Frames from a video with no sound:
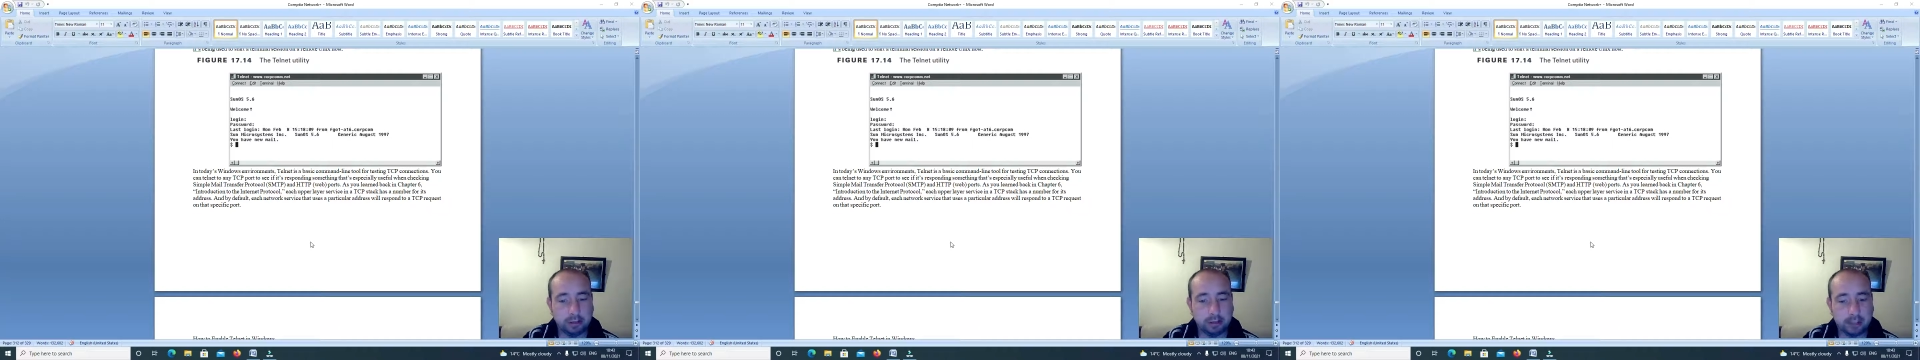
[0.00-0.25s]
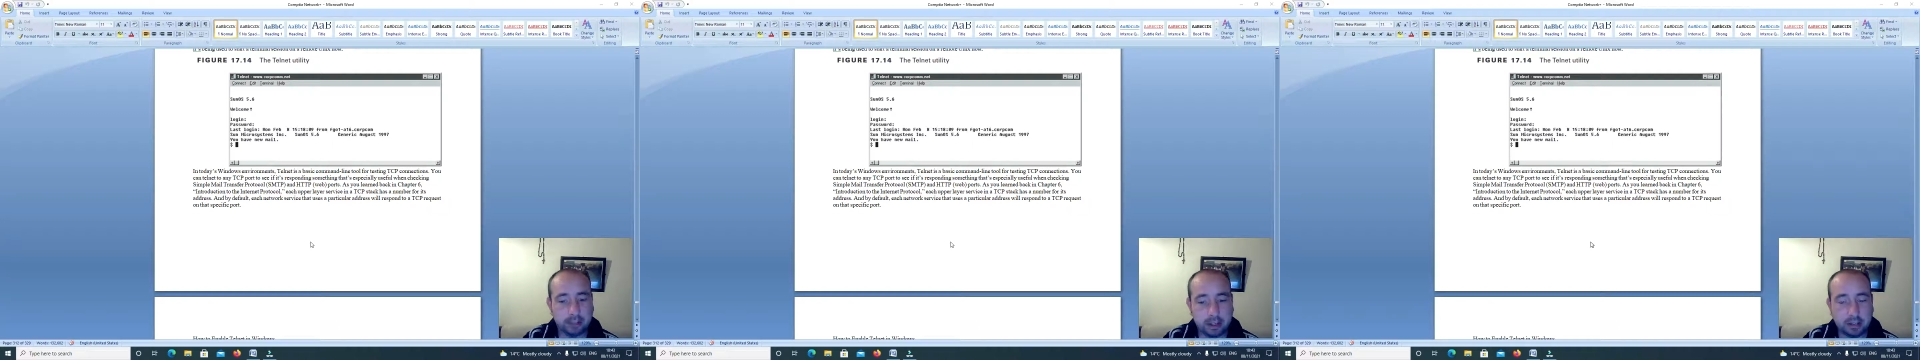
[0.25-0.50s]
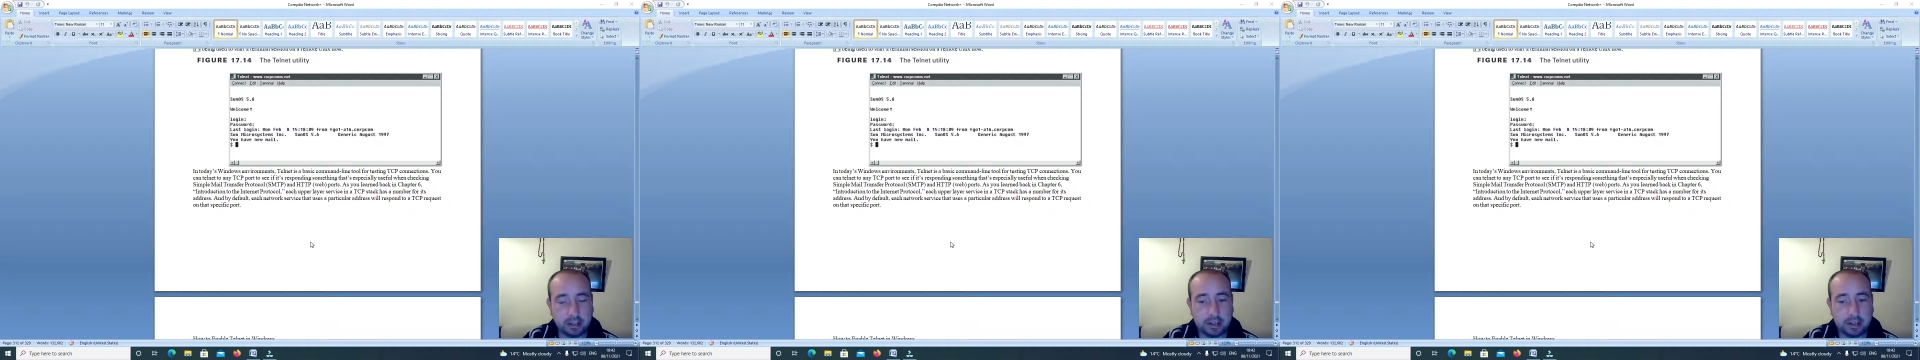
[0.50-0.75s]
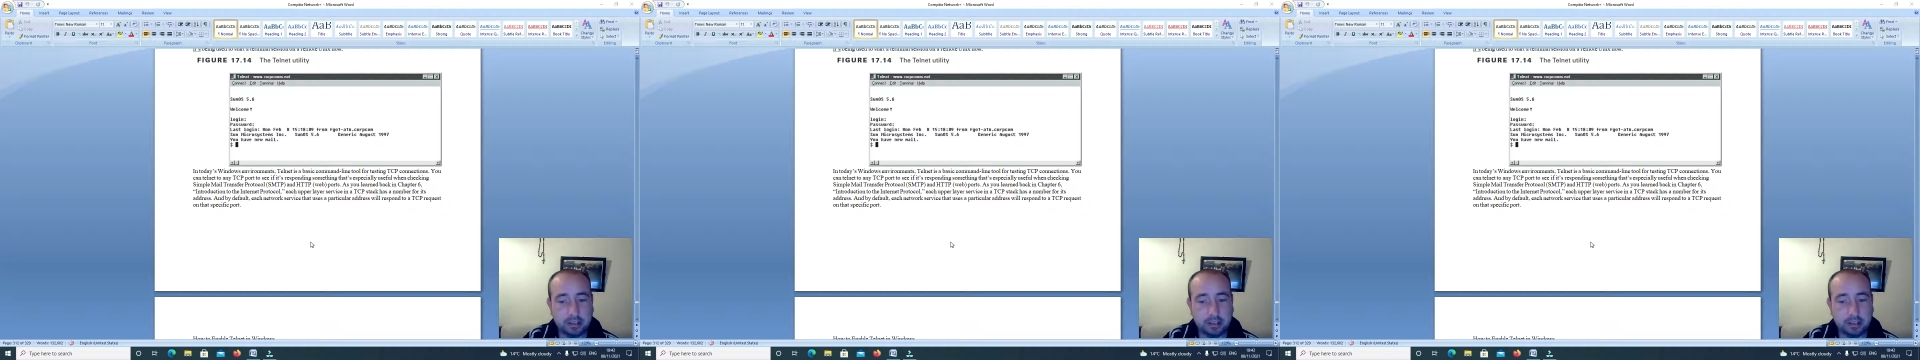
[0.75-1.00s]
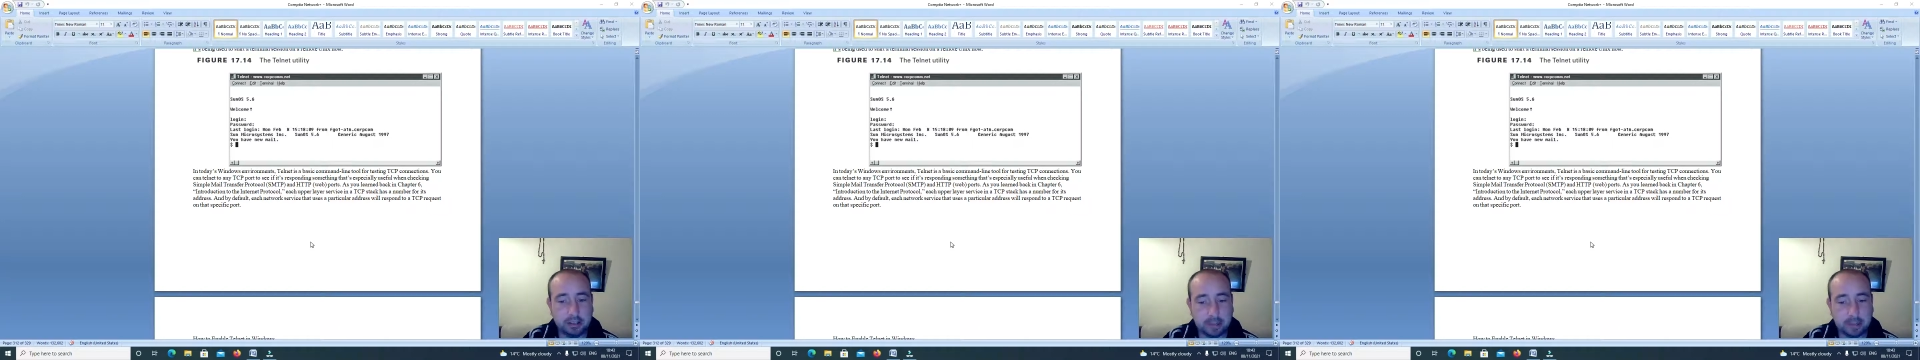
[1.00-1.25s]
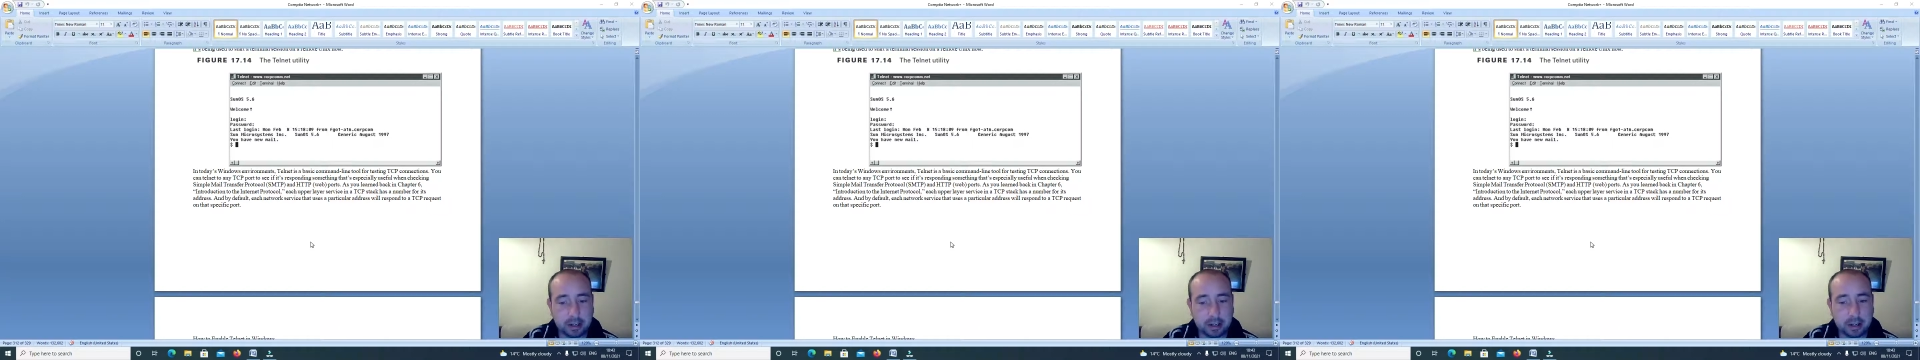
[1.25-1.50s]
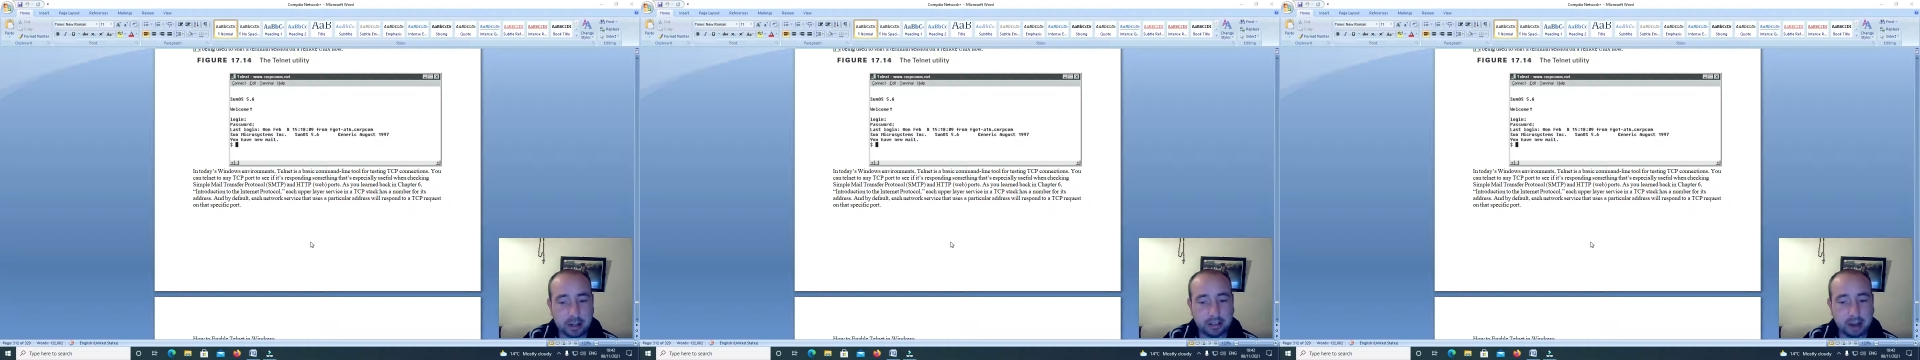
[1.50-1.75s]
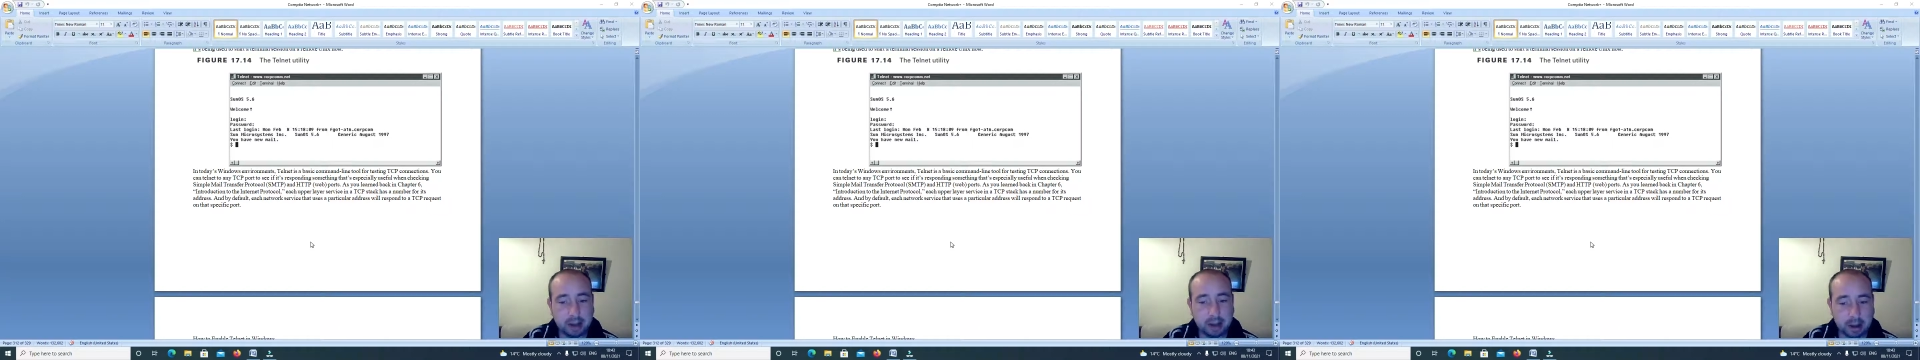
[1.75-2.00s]
in a TCP
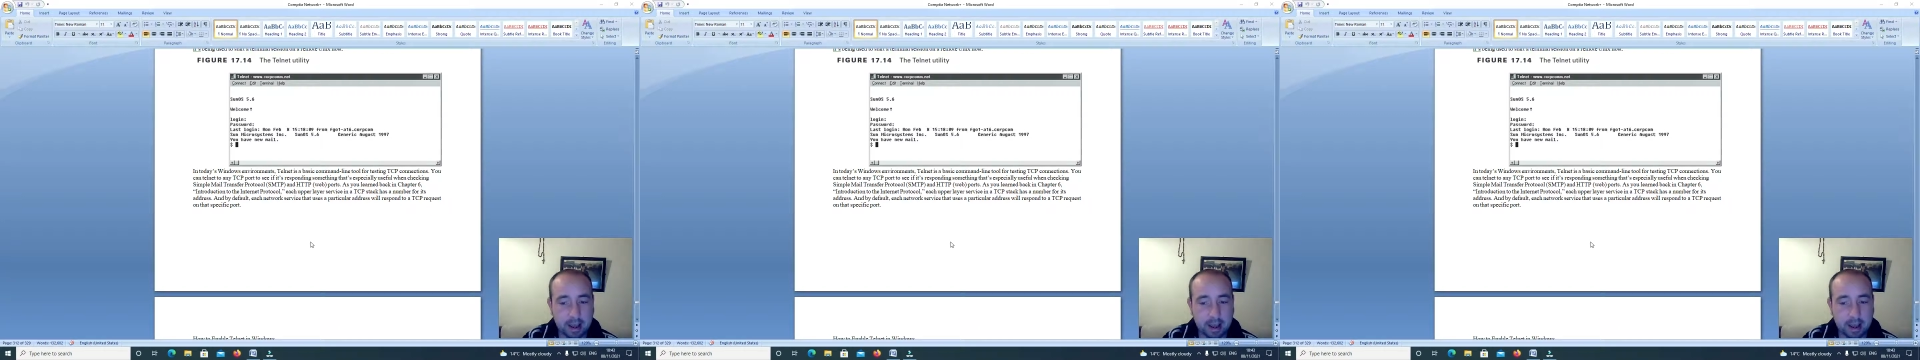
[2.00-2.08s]
stack